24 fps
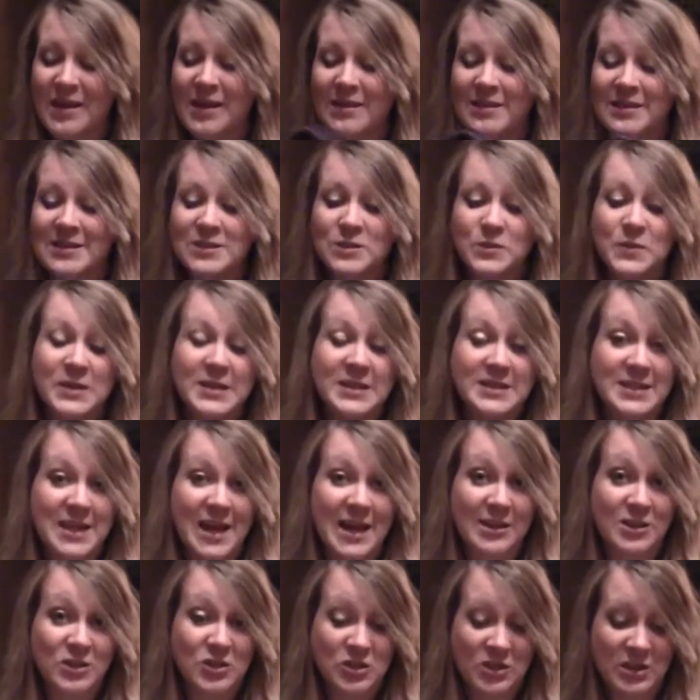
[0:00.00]
This one is
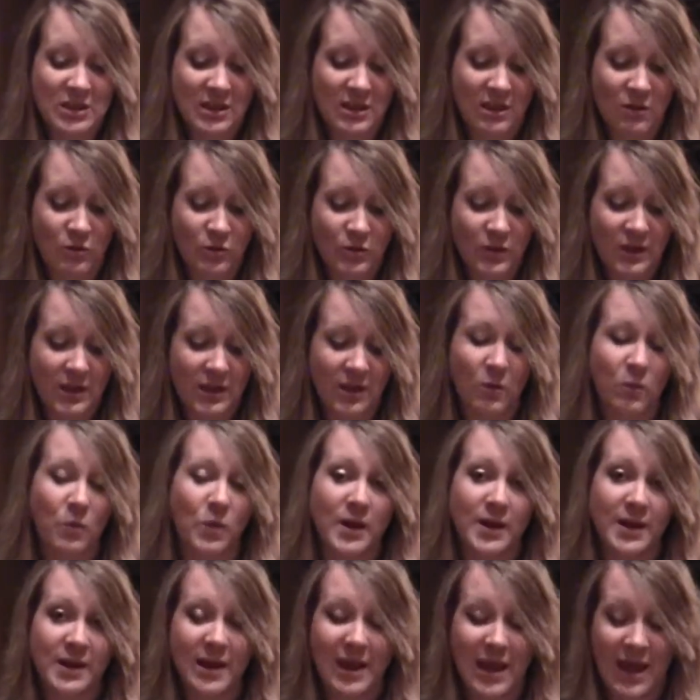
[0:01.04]
actually only a
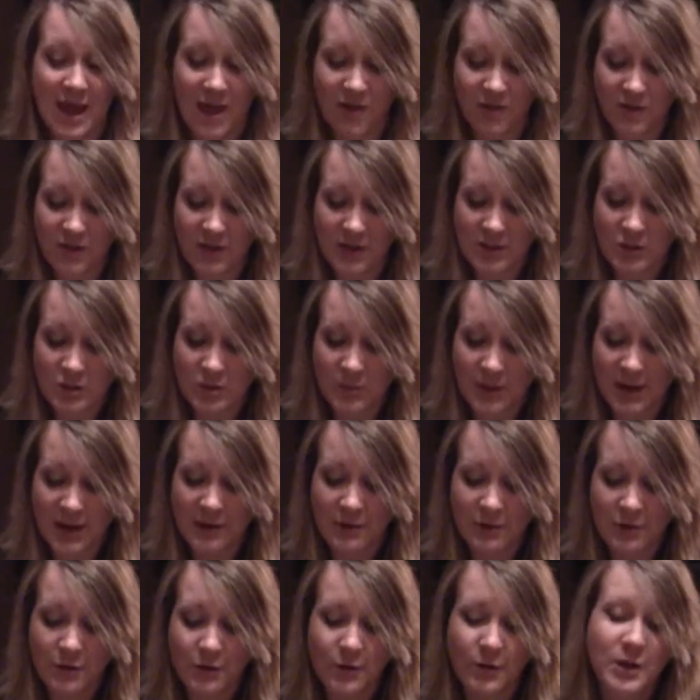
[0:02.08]
1.5-inch
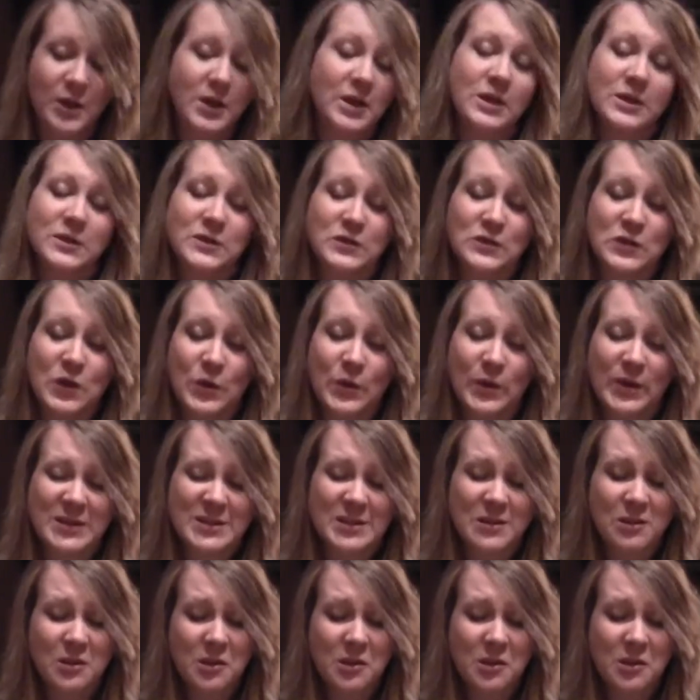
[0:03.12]
binder, so it's a